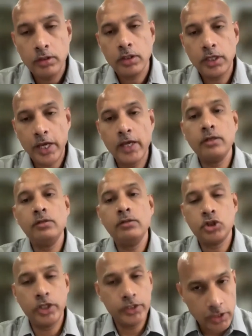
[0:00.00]
can
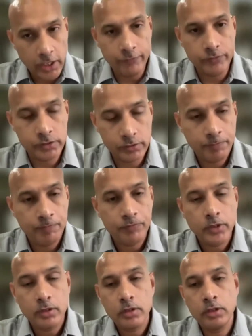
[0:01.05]
change lives.
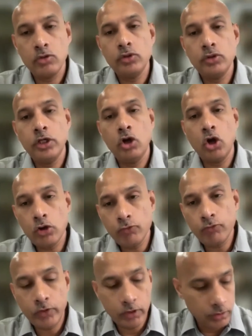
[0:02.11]
There are a lot
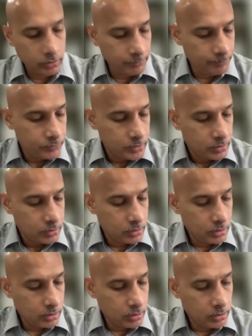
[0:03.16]

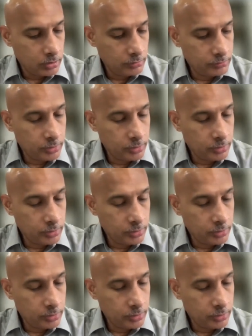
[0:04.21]
of